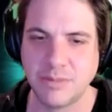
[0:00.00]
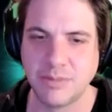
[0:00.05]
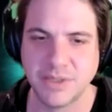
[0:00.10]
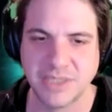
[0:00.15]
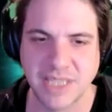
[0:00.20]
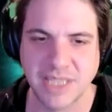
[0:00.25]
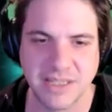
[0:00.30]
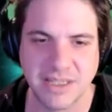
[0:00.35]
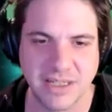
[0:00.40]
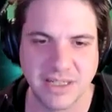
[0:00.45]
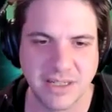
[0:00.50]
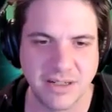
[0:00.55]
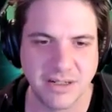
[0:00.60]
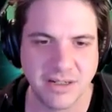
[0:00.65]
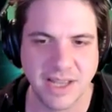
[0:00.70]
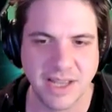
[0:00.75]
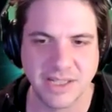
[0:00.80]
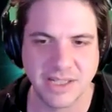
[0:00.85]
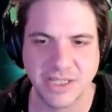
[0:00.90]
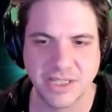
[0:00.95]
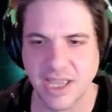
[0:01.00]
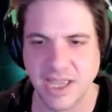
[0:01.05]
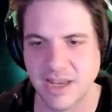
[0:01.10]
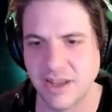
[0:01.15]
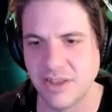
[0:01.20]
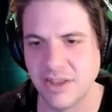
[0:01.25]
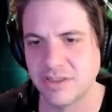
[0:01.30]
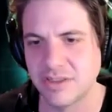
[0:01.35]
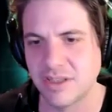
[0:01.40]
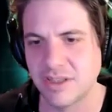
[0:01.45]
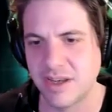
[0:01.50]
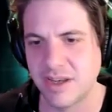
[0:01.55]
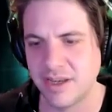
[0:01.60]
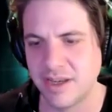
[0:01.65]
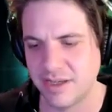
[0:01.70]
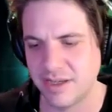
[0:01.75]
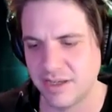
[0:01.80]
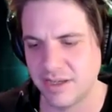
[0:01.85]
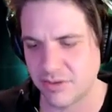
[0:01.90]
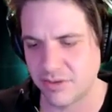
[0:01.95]
present it or educate others on
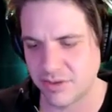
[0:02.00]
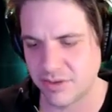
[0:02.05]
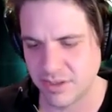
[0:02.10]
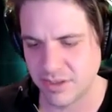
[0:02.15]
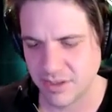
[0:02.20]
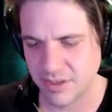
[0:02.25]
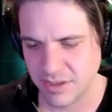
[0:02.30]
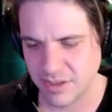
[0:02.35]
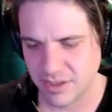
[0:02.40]
it or